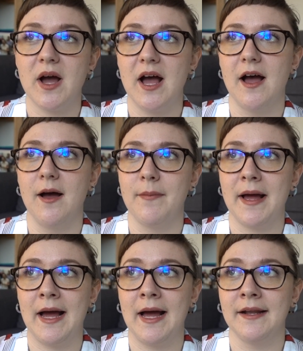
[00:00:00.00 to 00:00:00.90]

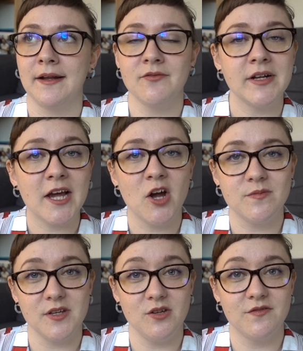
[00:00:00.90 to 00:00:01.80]
and I really
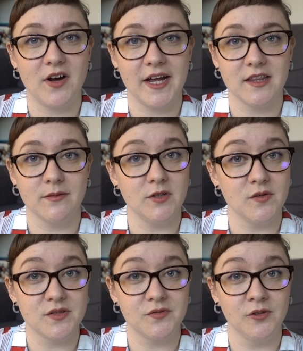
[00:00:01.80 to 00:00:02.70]
hope that you find them
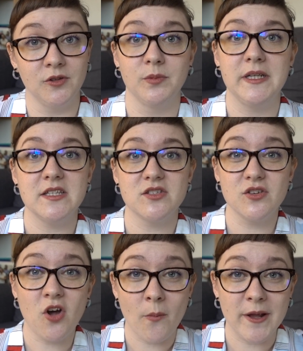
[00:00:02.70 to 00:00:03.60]
useful. Please do
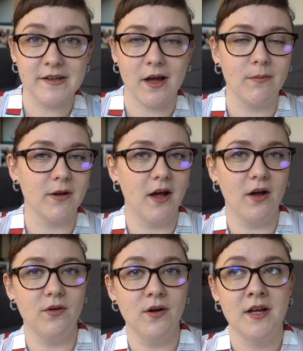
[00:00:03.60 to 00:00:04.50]
comment down
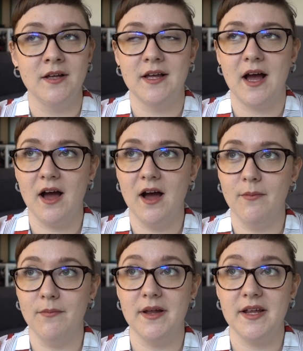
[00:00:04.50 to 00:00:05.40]
below
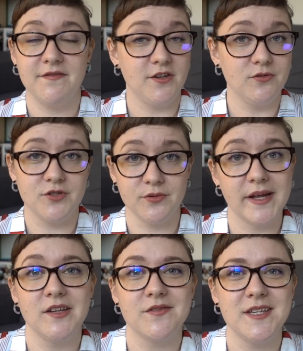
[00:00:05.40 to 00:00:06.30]
if you do
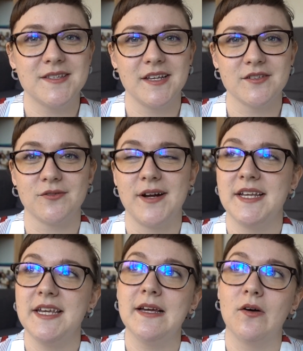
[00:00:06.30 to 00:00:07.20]
any of these things
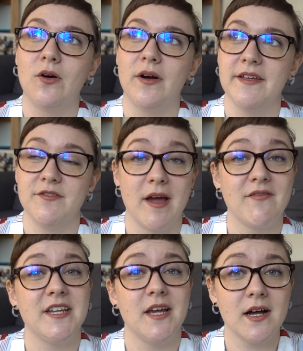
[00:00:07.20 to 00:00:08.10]
already, or if you
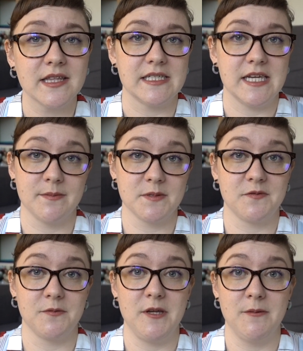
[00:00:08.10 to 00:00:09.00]
have any other tips
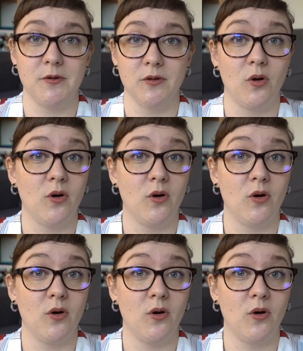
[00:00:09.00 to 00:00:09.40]
for people